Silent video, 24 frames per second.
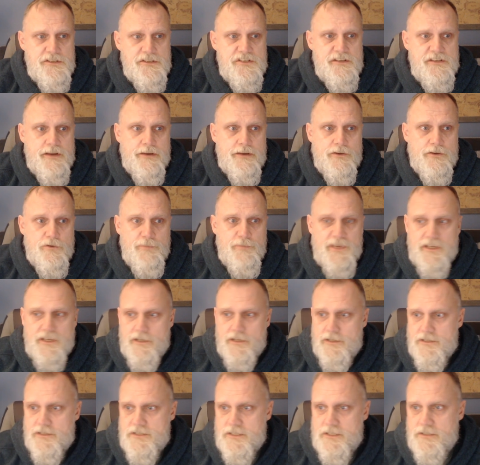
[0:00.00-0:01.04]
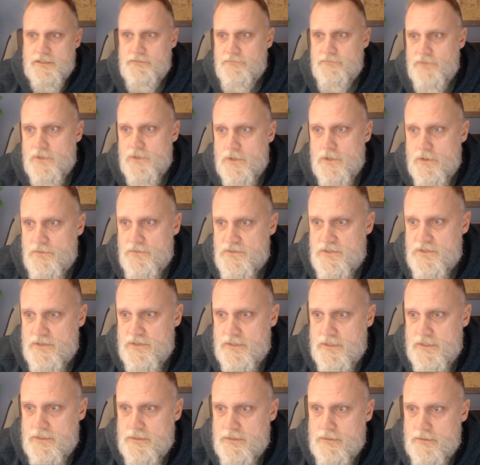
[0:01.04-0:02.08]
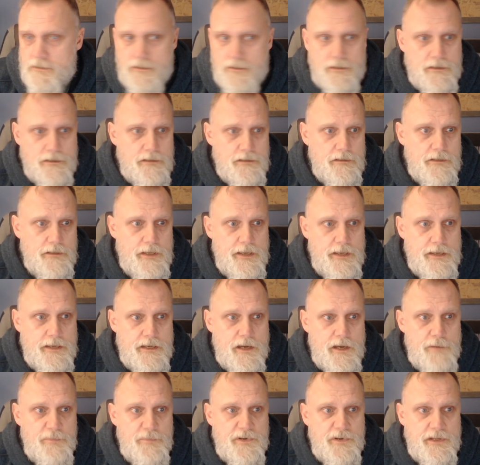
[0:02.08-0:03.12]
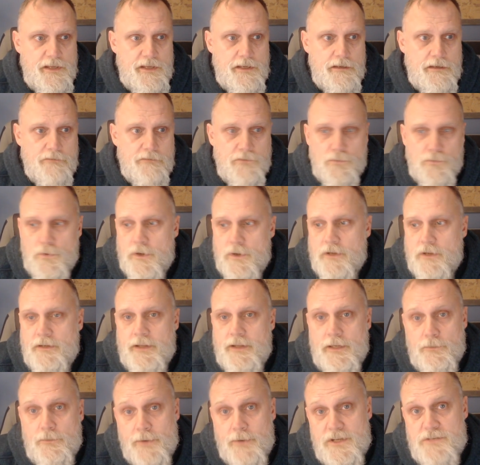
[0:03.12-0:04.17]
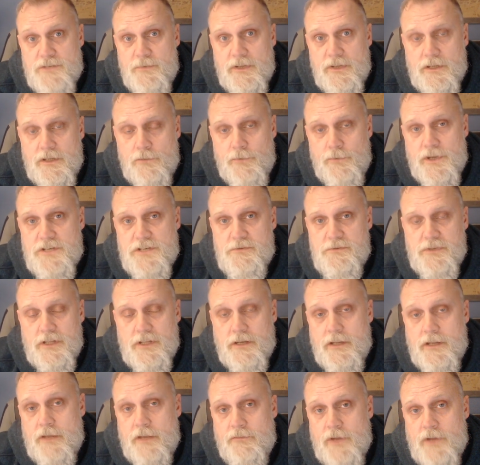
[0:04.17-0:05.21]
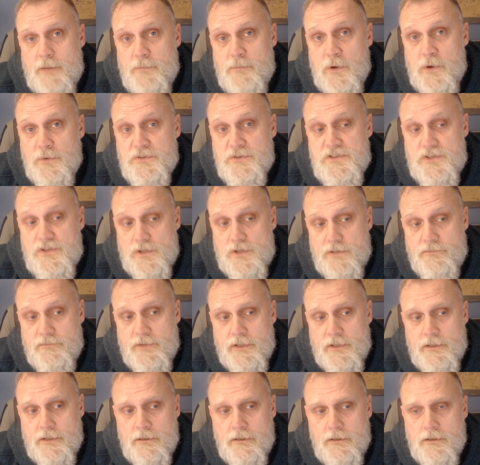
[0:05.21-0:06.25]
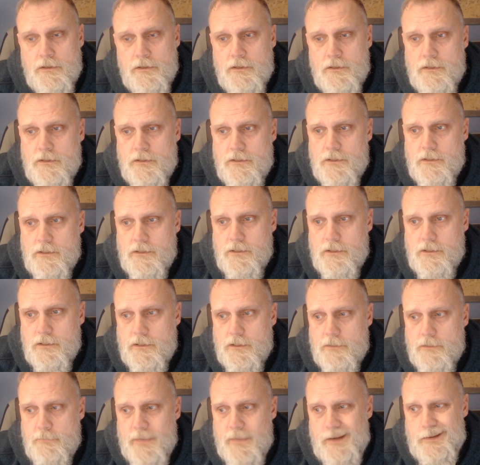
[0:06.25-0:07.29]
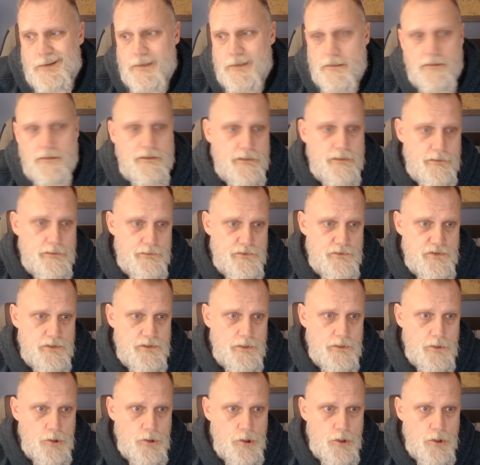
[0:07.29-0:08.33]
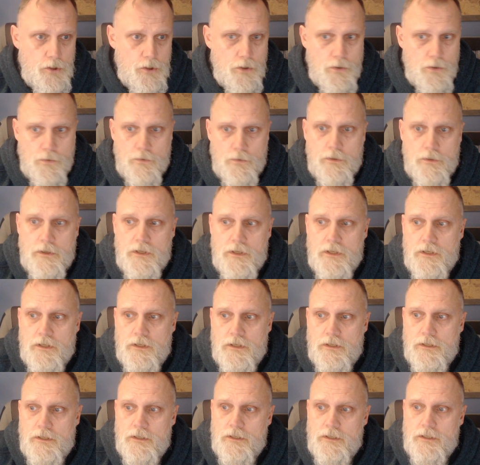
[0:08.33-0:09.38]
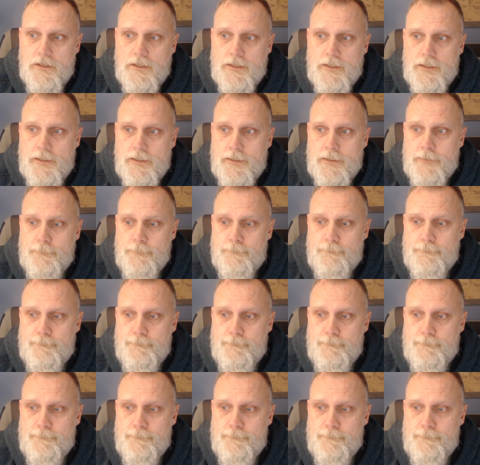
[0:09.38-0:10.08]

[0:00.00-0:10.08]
scenario because it involves the A Company of the Royal Canadian Regiment, a regiment that Dave and I both served in uh, many years ago. Um,